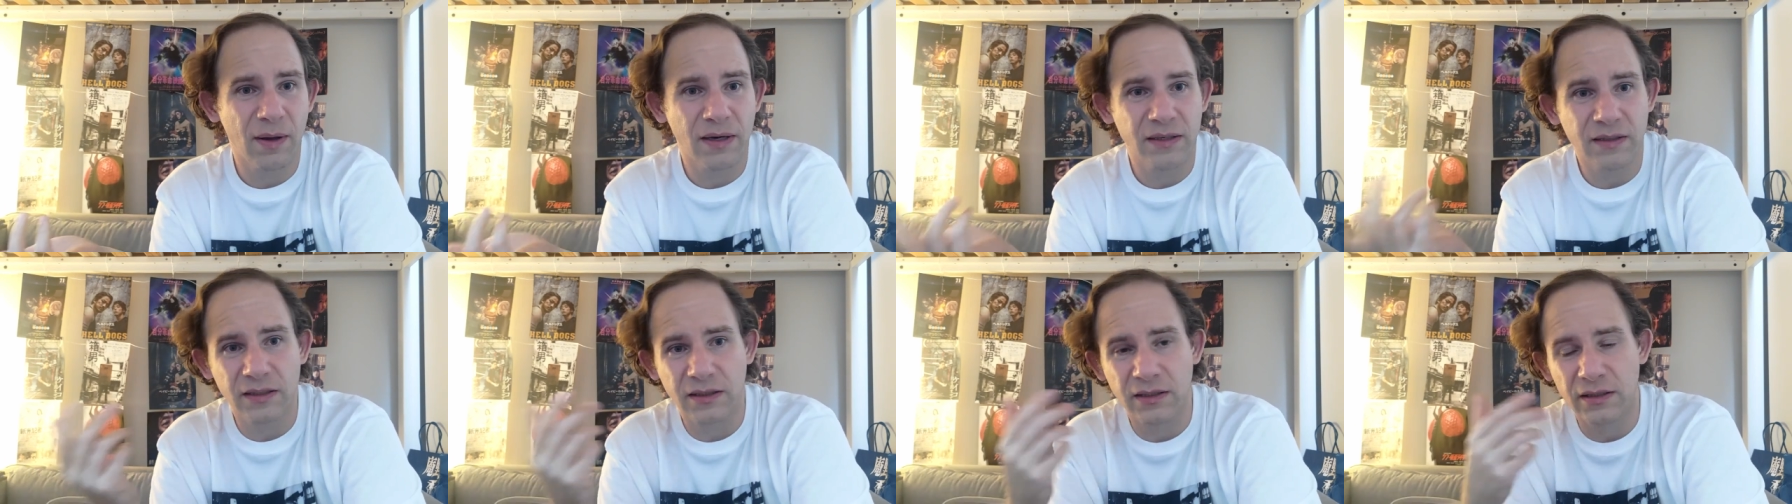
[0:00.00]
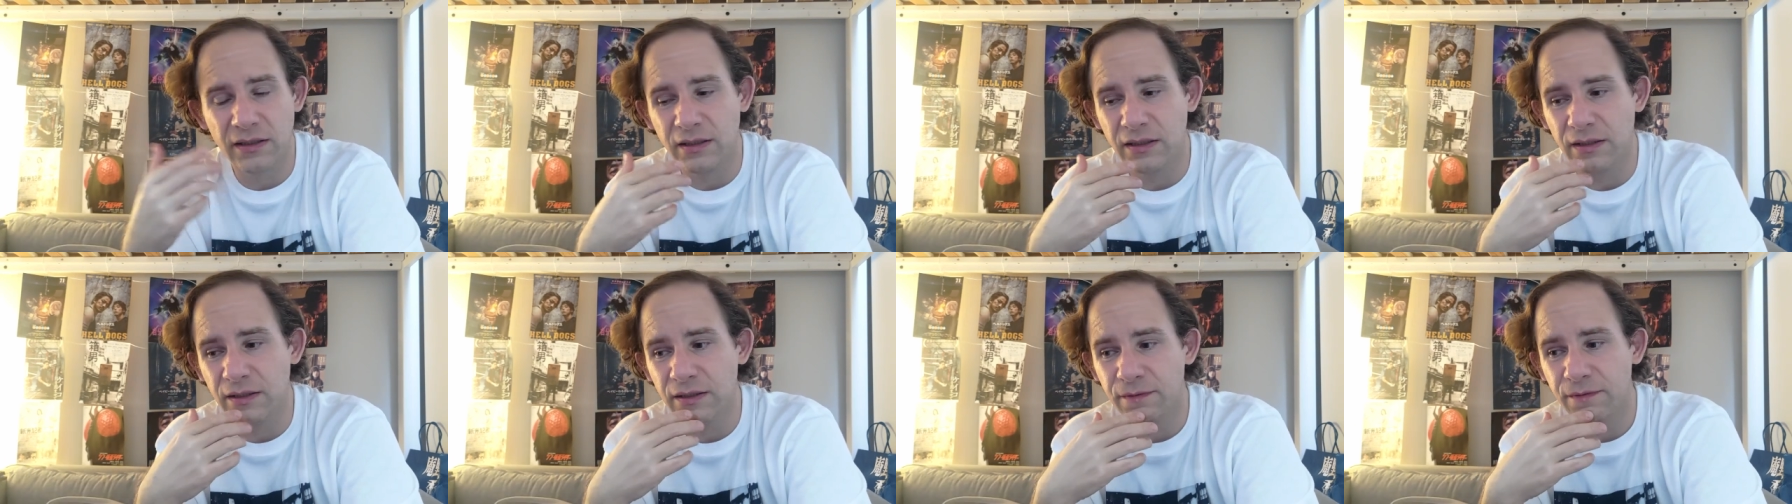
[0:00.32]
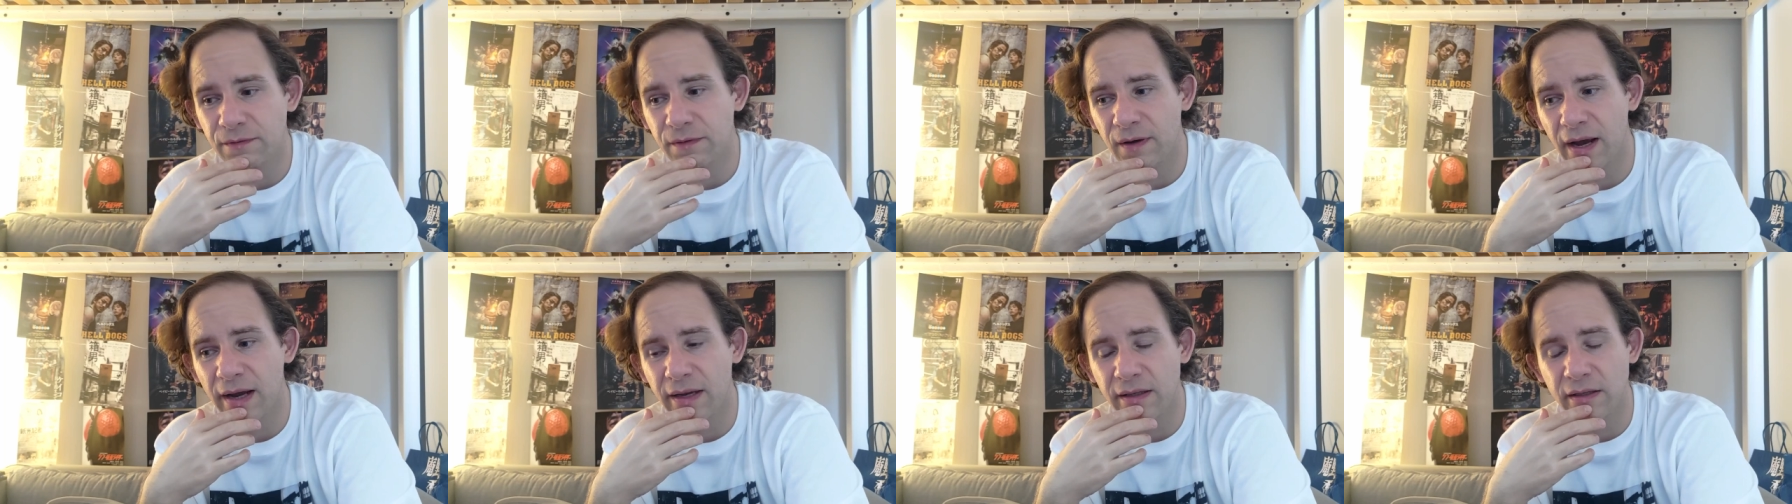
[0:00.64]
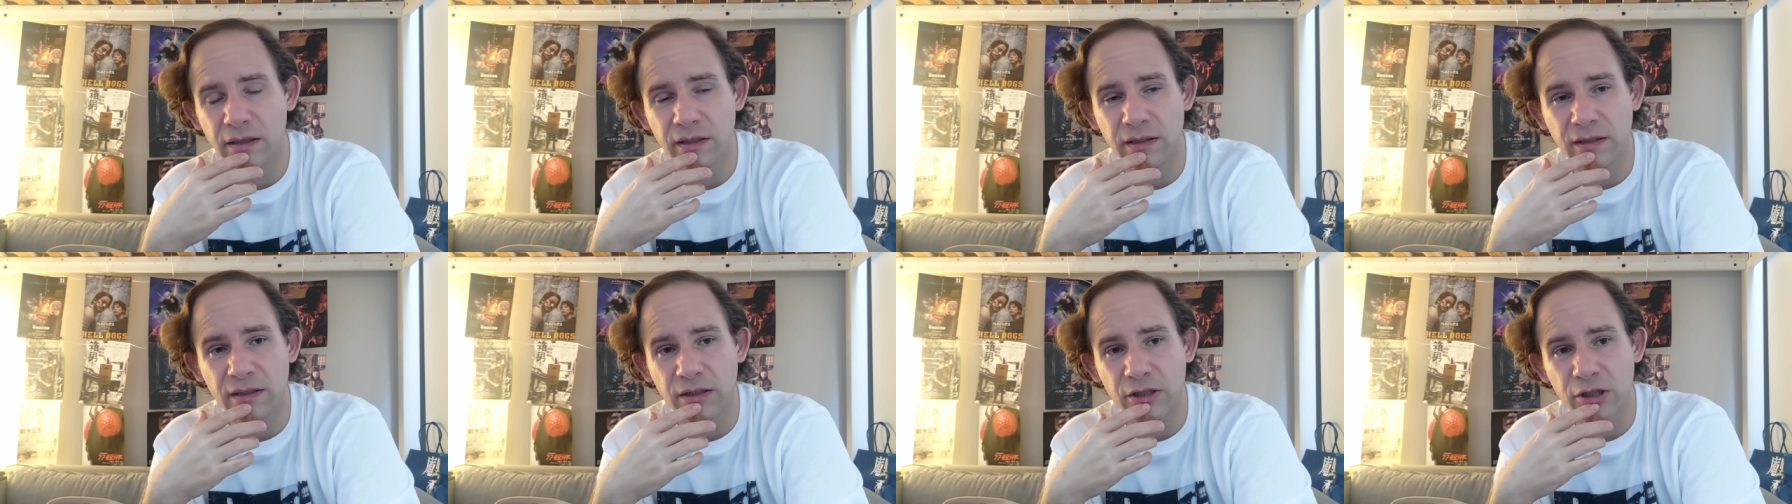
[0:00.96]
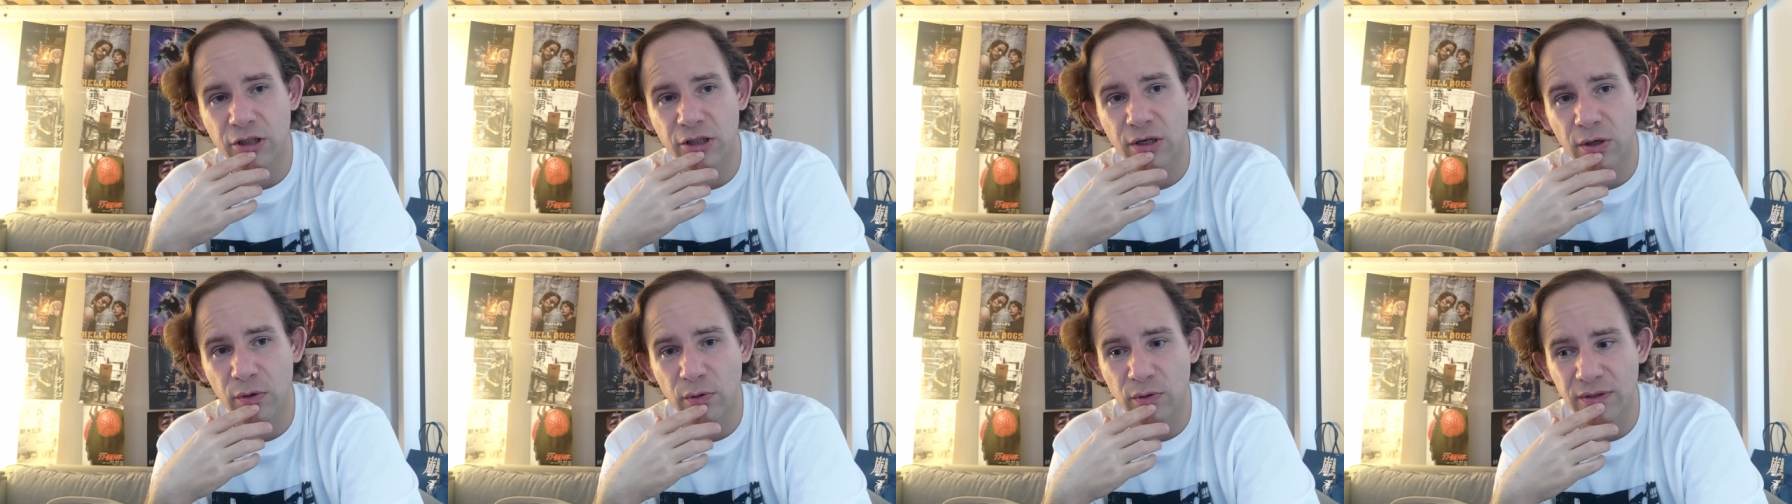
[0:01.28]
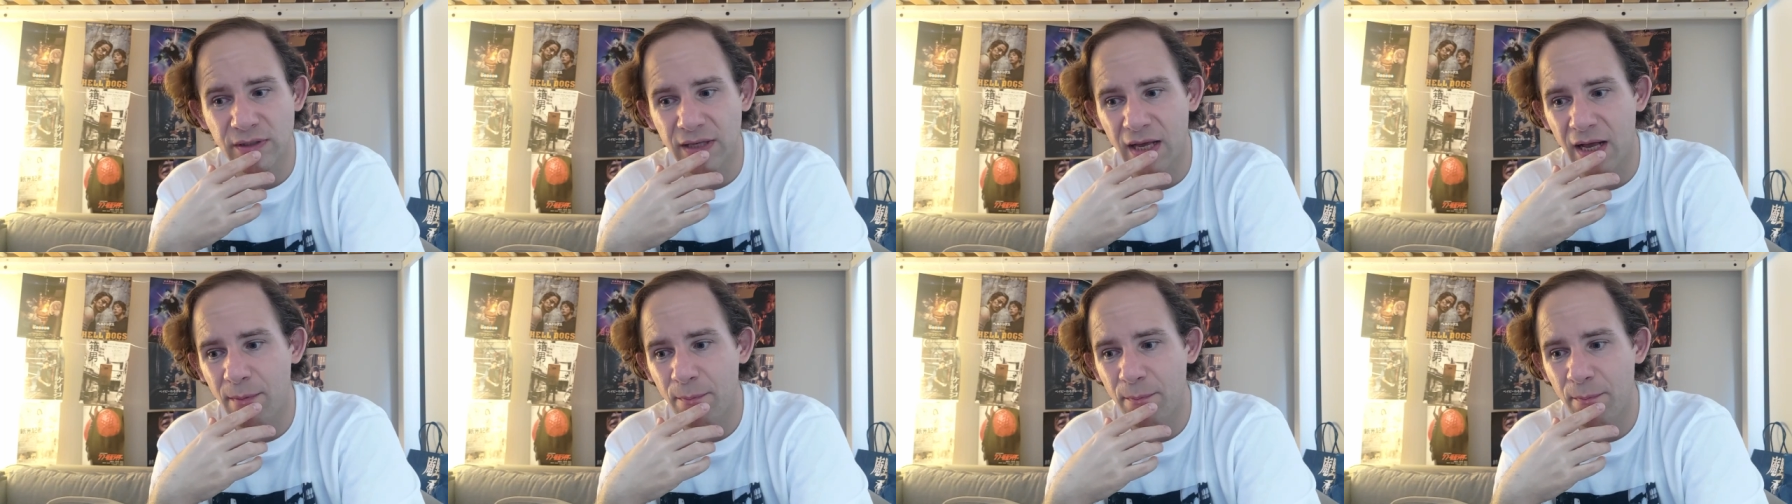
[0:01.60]
until he finally
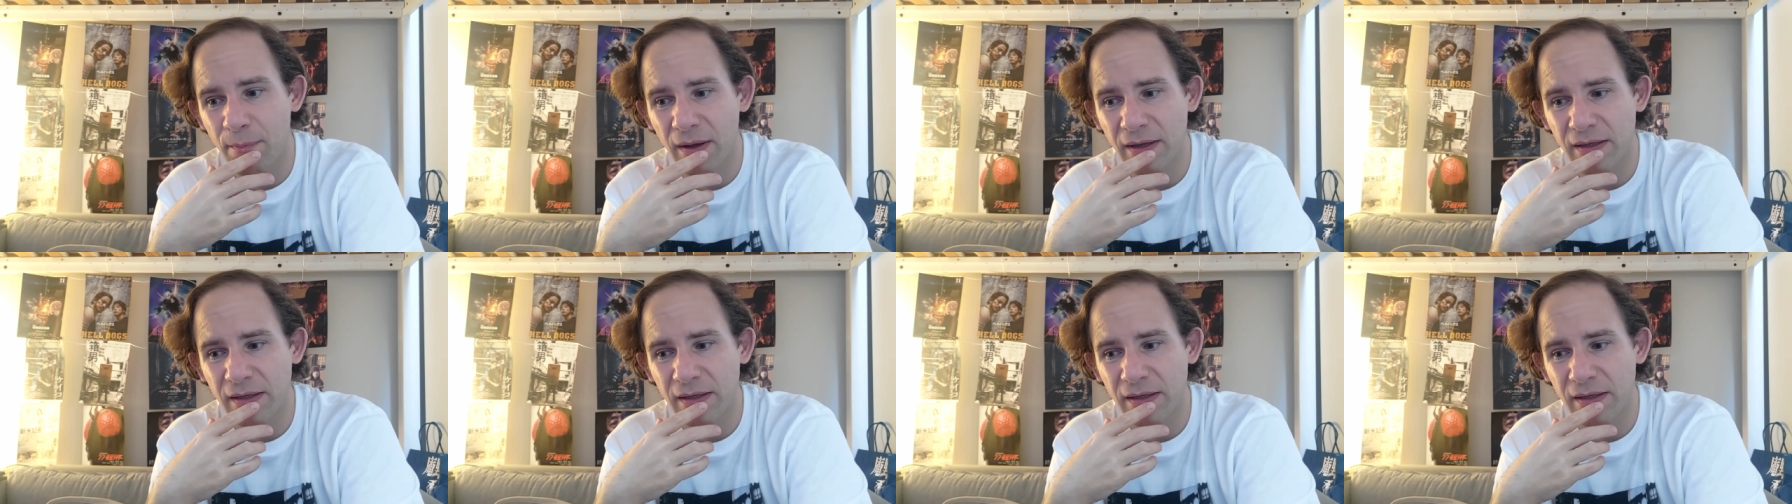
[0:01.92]
shows up,